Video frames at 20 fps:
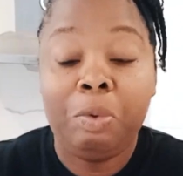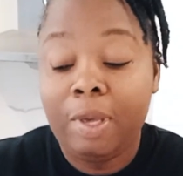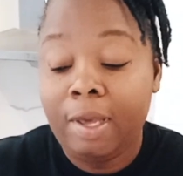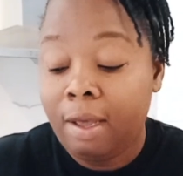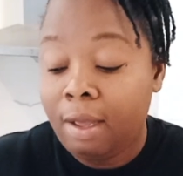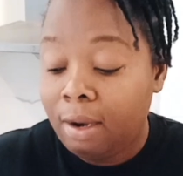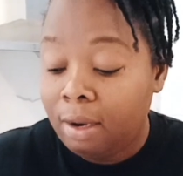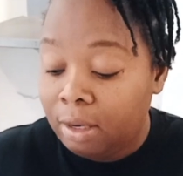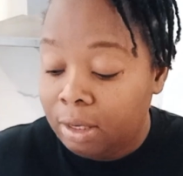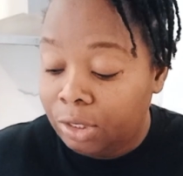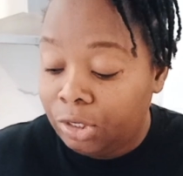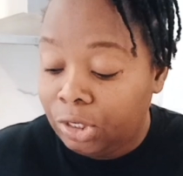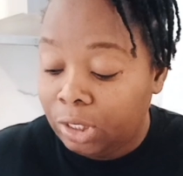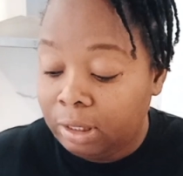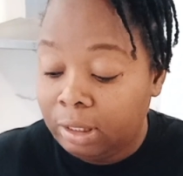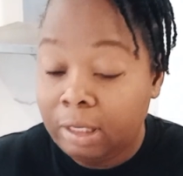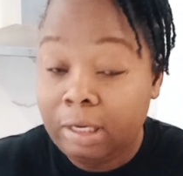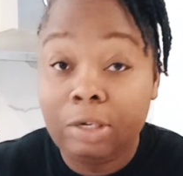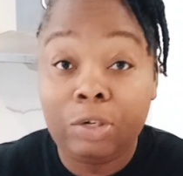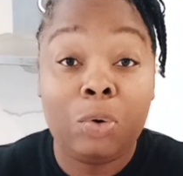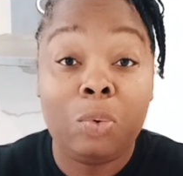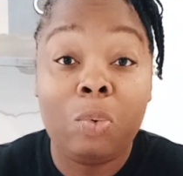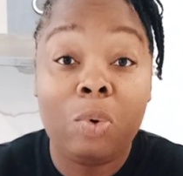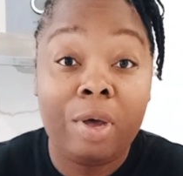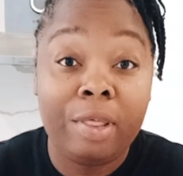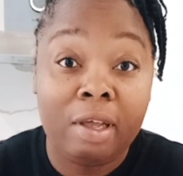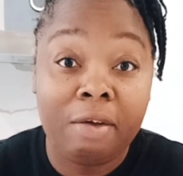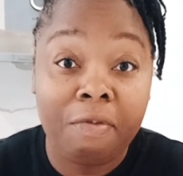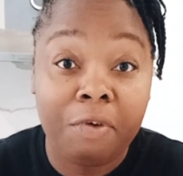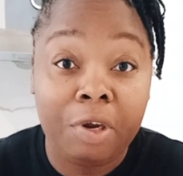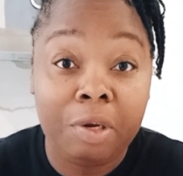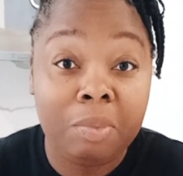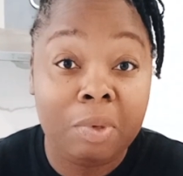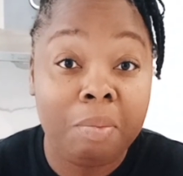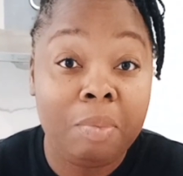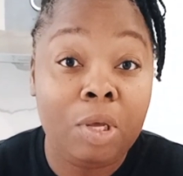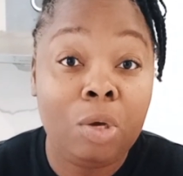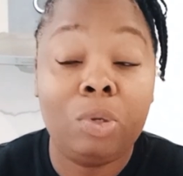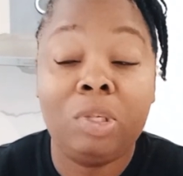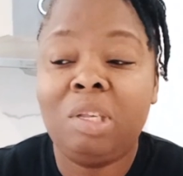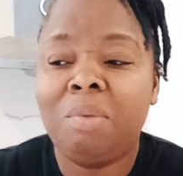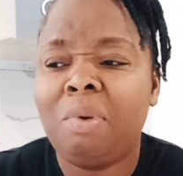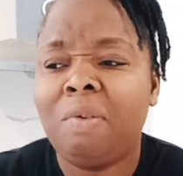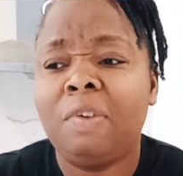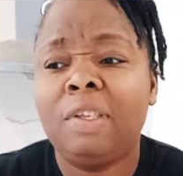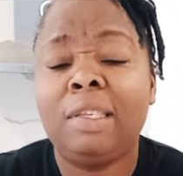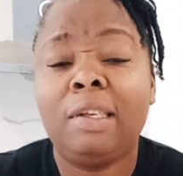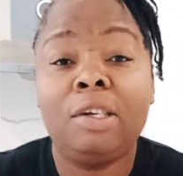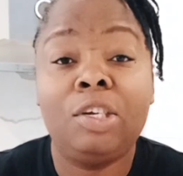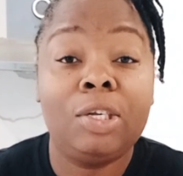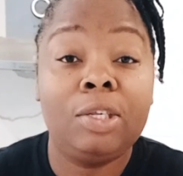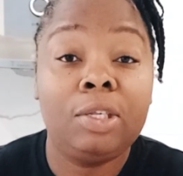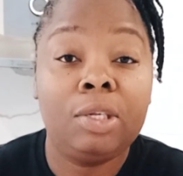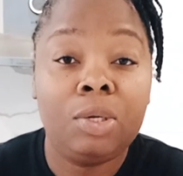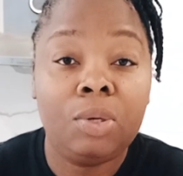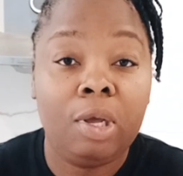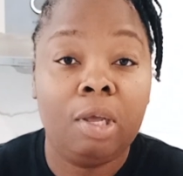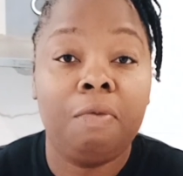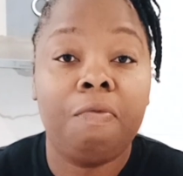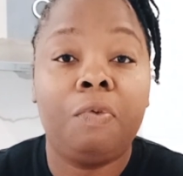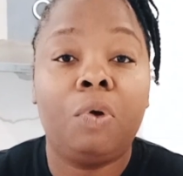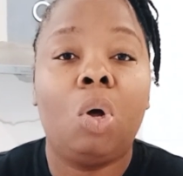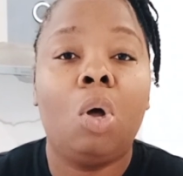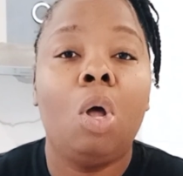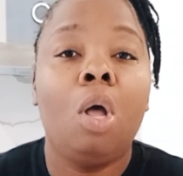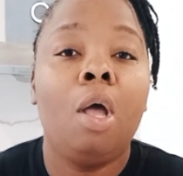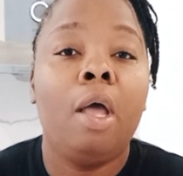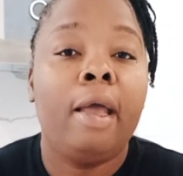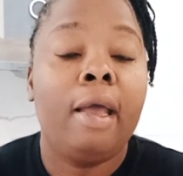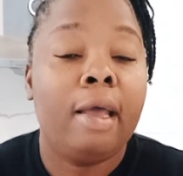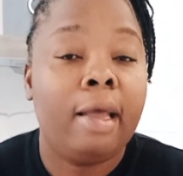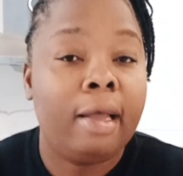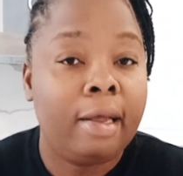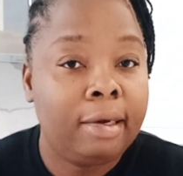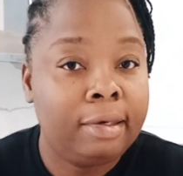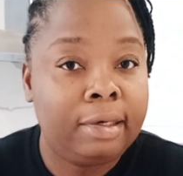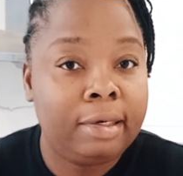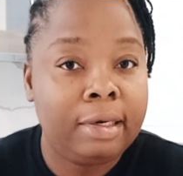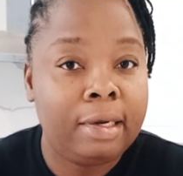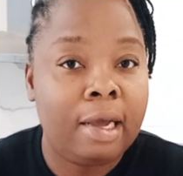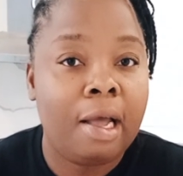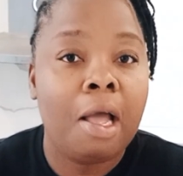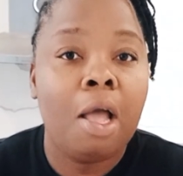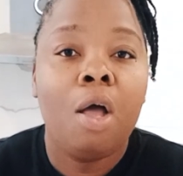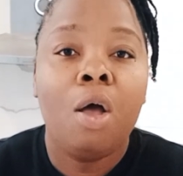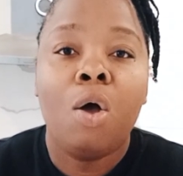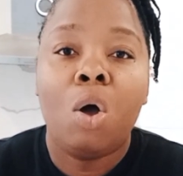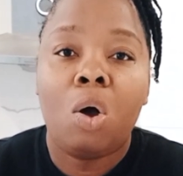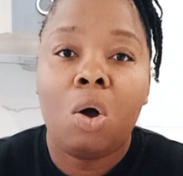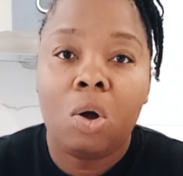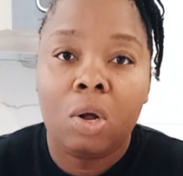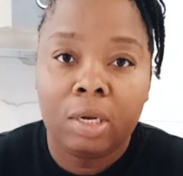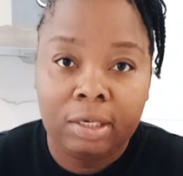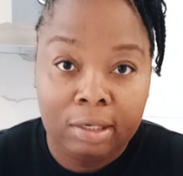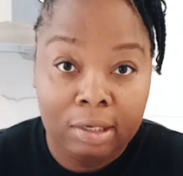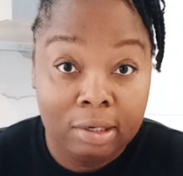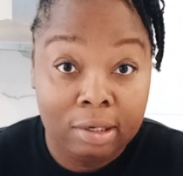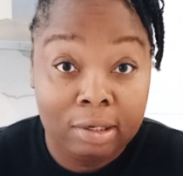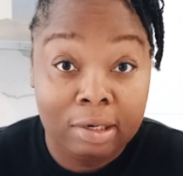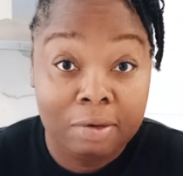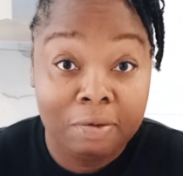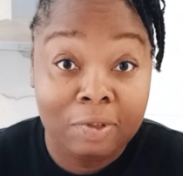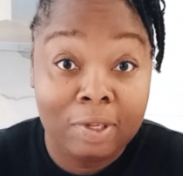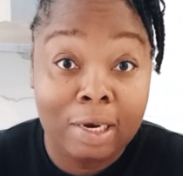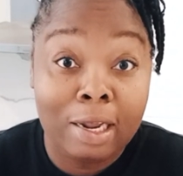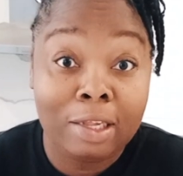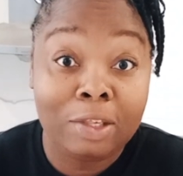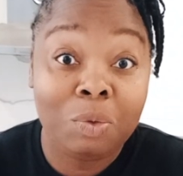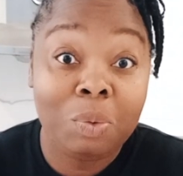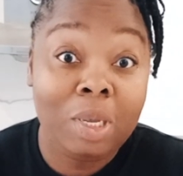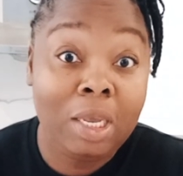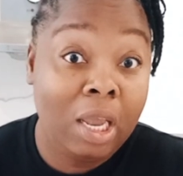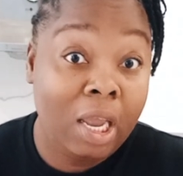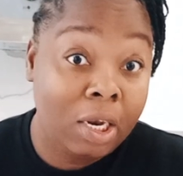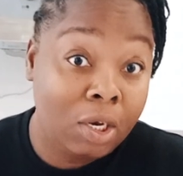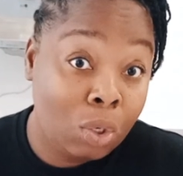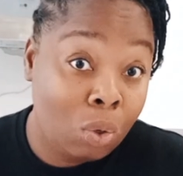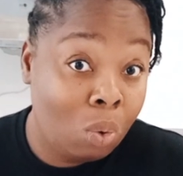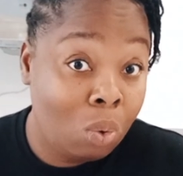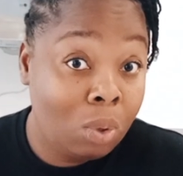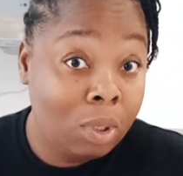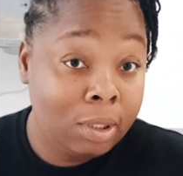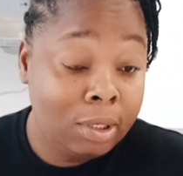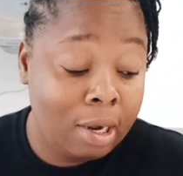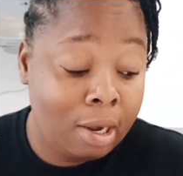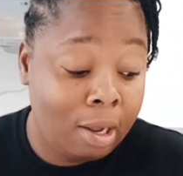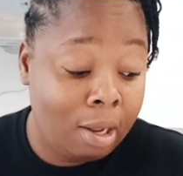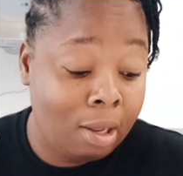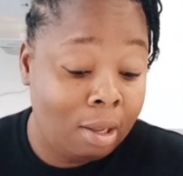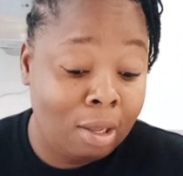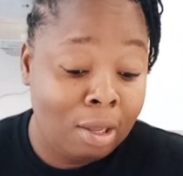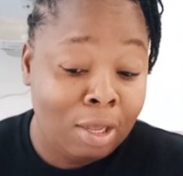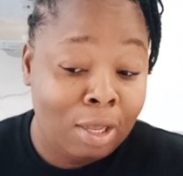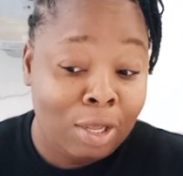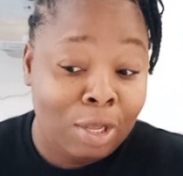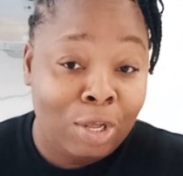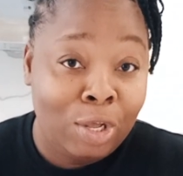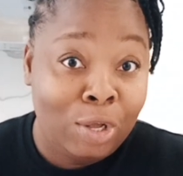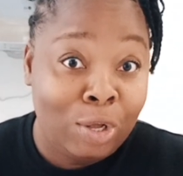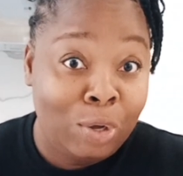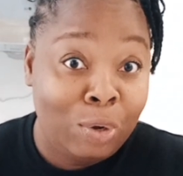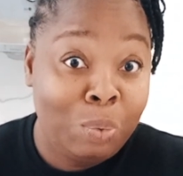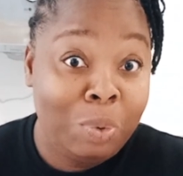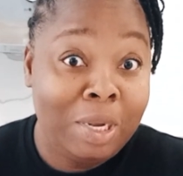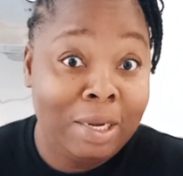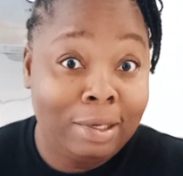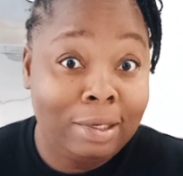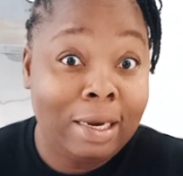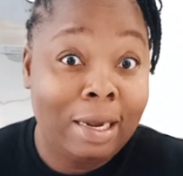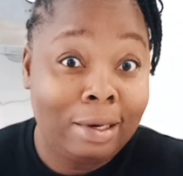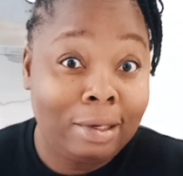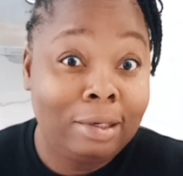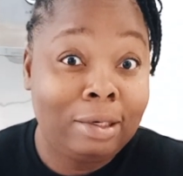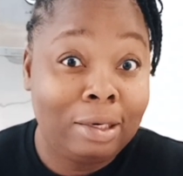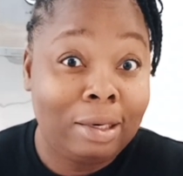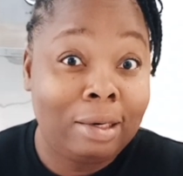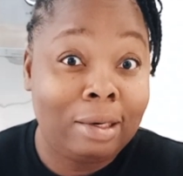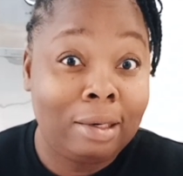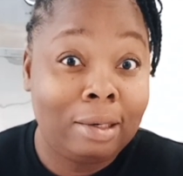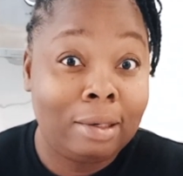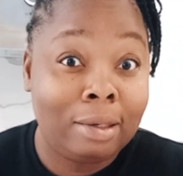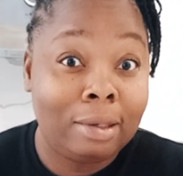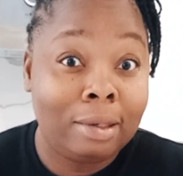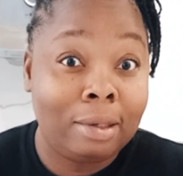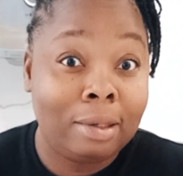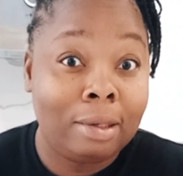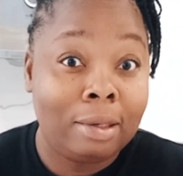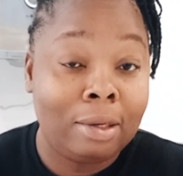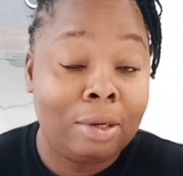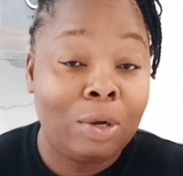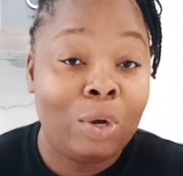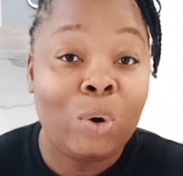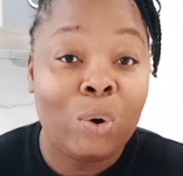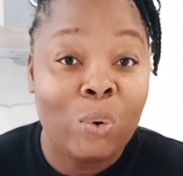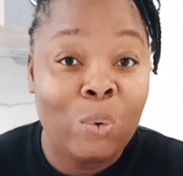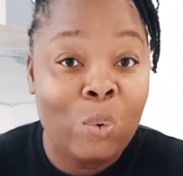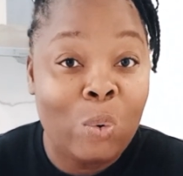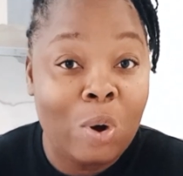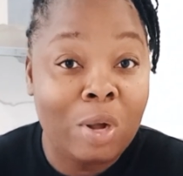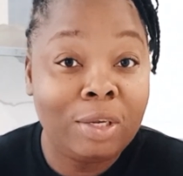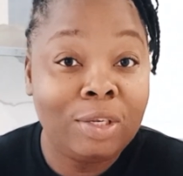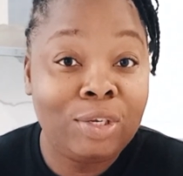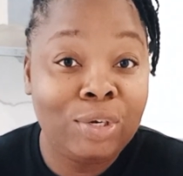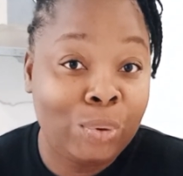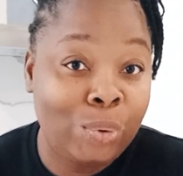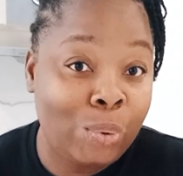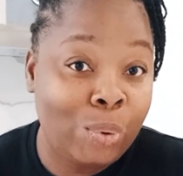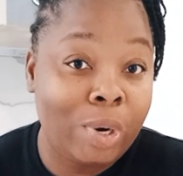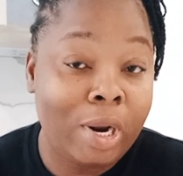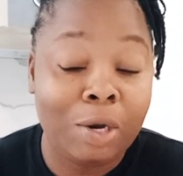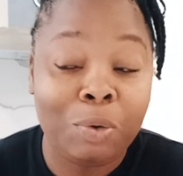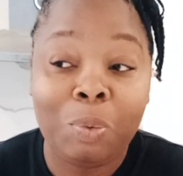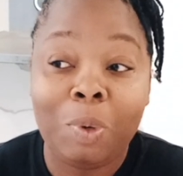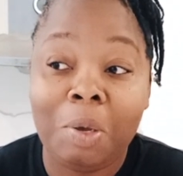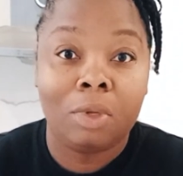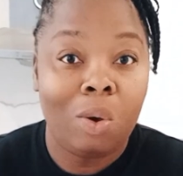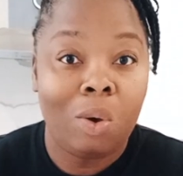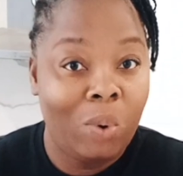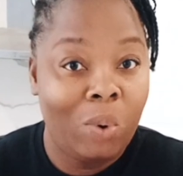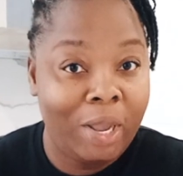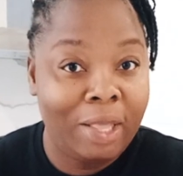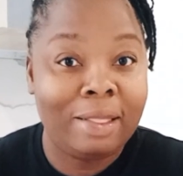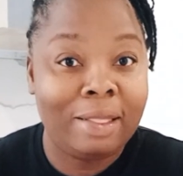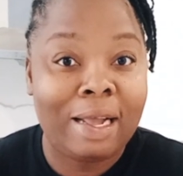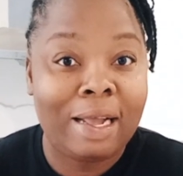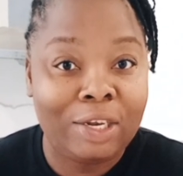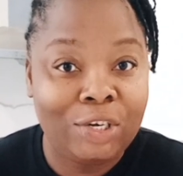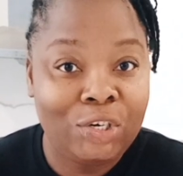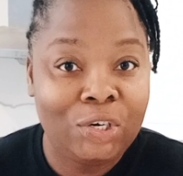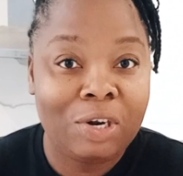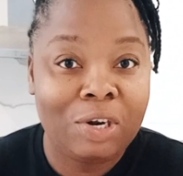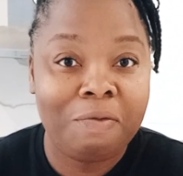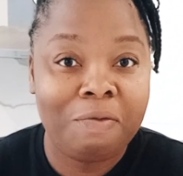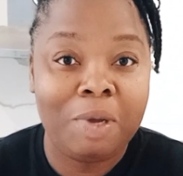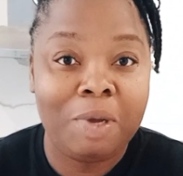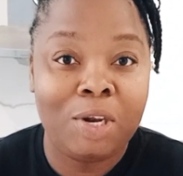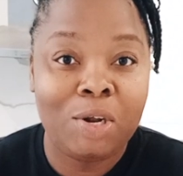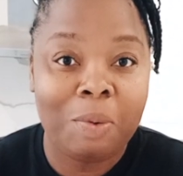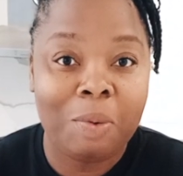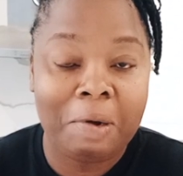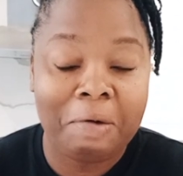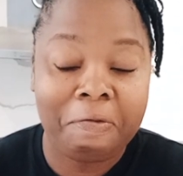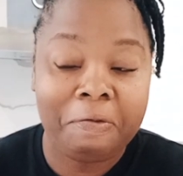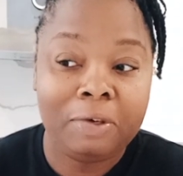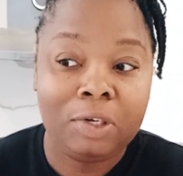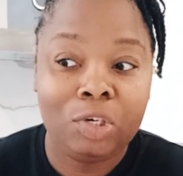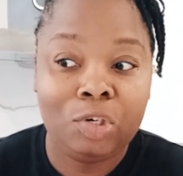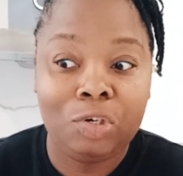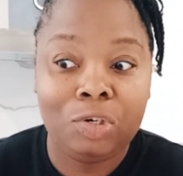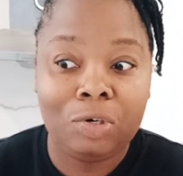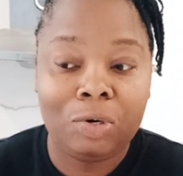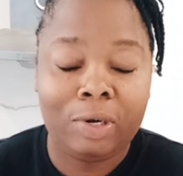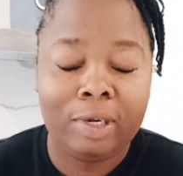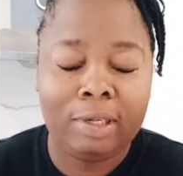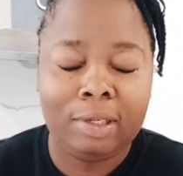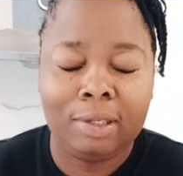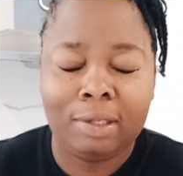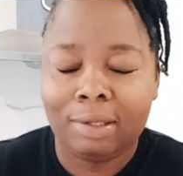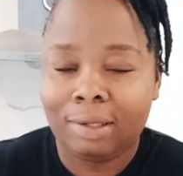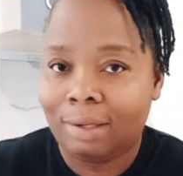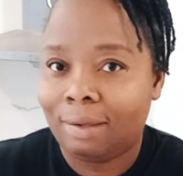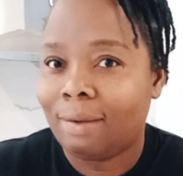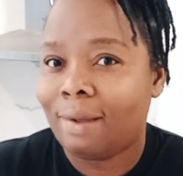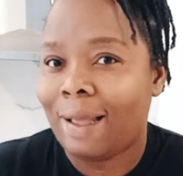we are allergic to it or whatever it may be, or some of us are just looking for healthier alternatives. And as we get older, we tend to want to go that way when that should have been our first choice.